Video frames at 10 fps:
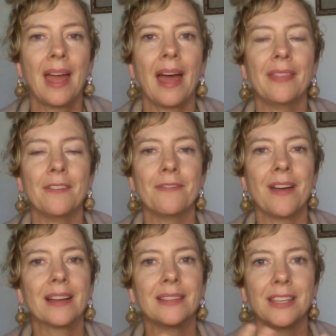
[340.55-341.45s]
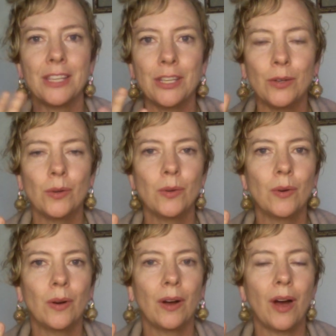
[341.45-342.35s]
and the fact that
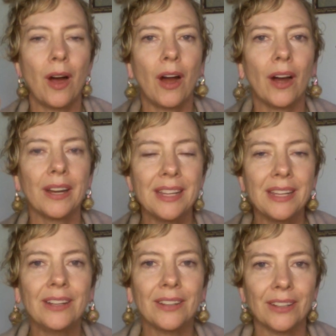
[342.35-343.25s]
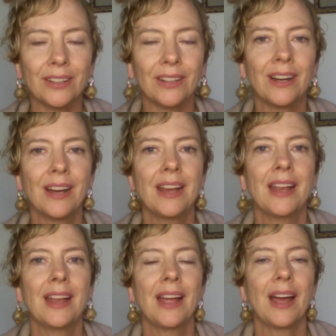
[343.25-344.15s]
you are here
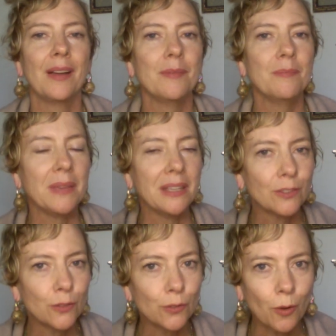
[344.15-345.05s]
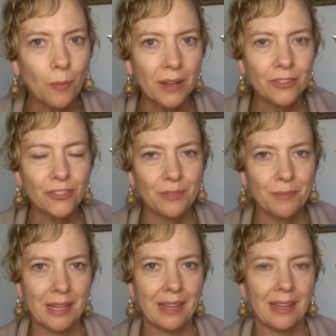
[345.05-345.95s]
means so much to
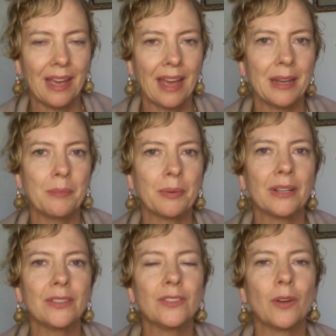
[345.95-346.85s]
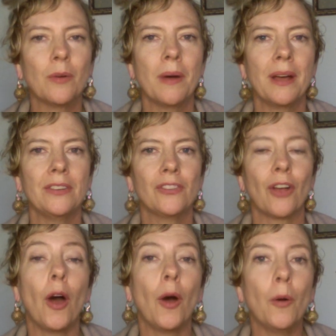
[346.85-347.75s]
me and it brings so much
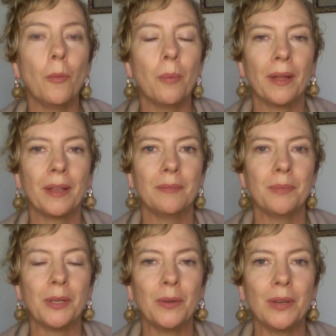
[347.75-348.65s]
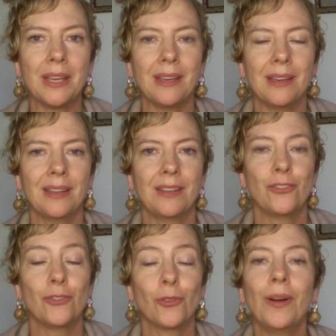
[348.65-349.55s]
hope and beauty and
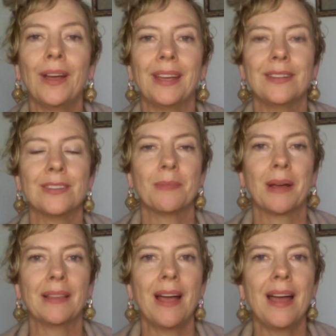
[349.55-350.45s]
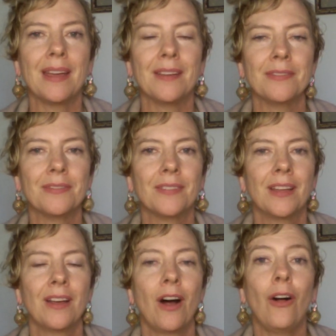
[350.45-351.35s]
joy into my life
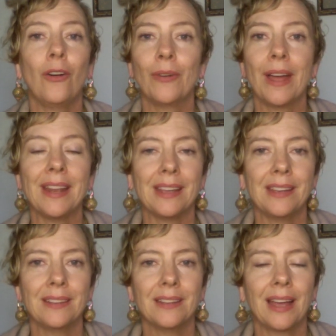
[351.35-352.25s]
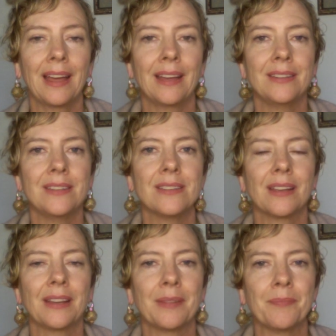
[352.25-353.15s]
already. And
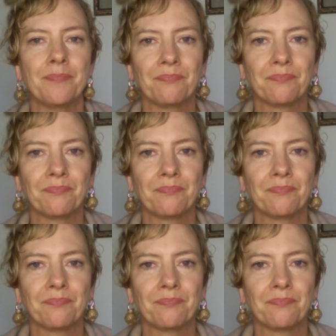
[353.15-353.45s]
um,